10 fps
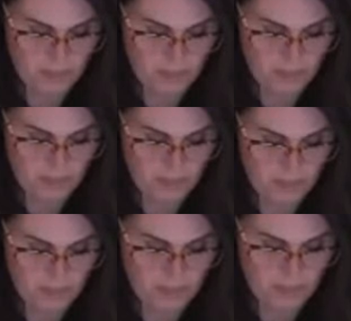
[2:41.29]

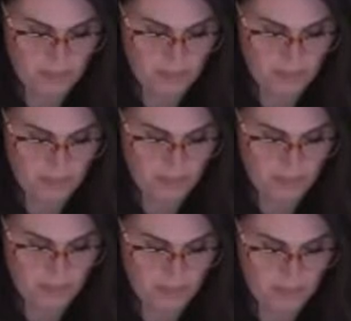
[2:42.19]

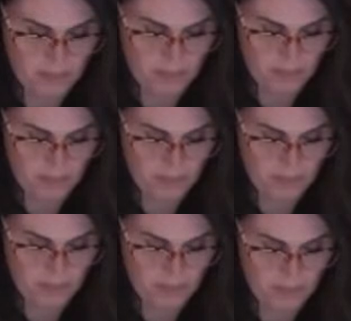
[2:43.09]

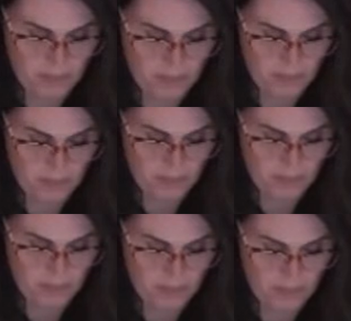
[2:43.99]

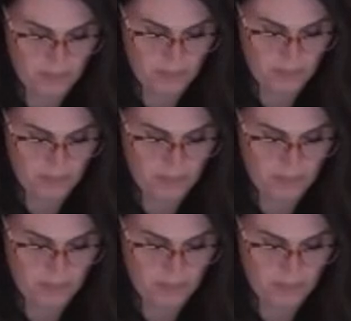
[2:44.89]
The person shown says nothing.